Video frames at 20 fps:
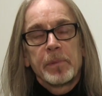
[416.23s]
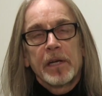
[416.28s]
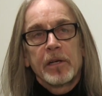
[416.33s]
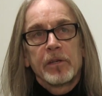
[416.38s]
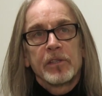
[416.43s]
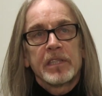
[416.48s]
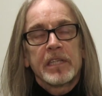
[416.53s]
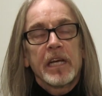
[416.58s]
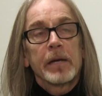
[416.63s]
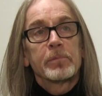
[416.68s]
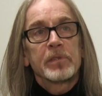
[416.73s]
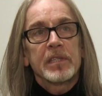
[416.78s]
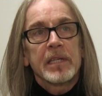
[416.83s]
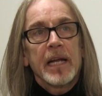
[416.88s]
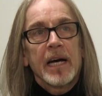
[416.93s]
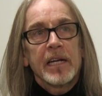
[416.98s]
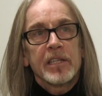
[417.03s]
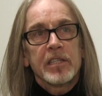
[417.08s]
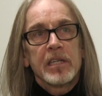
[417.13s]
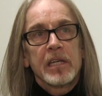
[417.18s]
because
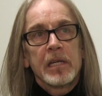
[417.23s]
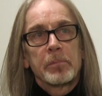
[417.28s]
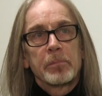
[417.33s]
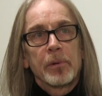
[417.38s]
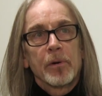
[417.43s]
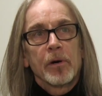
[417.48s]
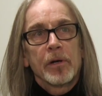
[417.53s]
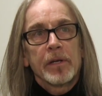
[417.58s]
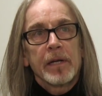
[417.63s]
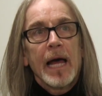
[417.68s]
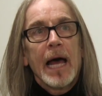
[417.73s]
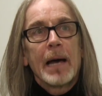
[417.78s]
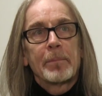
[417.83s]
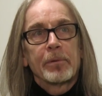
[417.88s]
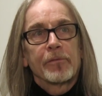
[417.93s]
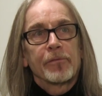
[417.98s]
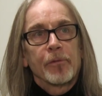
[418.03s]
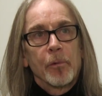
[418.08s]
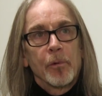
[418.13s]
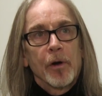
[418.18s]
Gibson actually bought
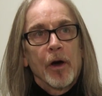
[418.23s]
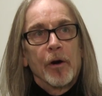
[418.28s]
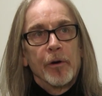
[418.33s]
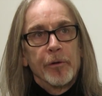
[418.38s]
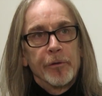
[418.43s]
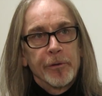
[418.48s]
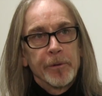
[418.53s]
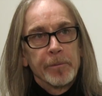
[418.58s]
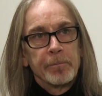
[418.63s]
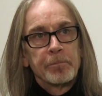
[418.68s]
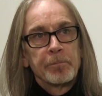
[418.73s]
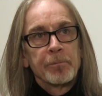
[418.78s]
Epiphone out.